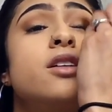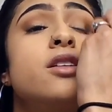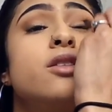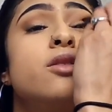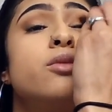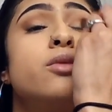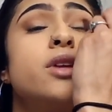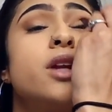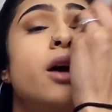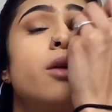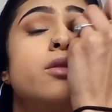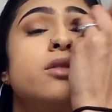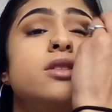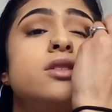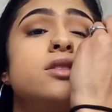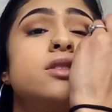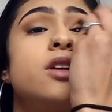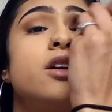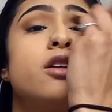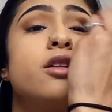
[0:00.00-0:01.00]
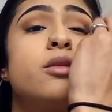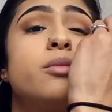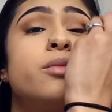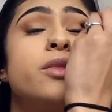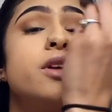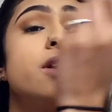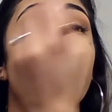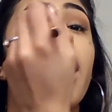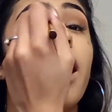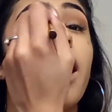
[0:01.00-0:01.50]
When I was
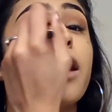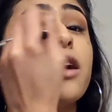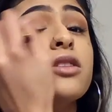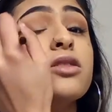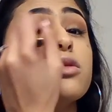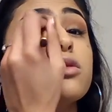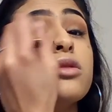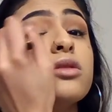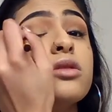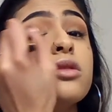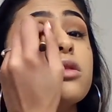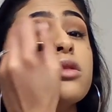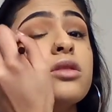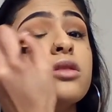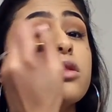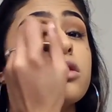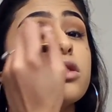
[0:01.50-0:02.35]
in high school,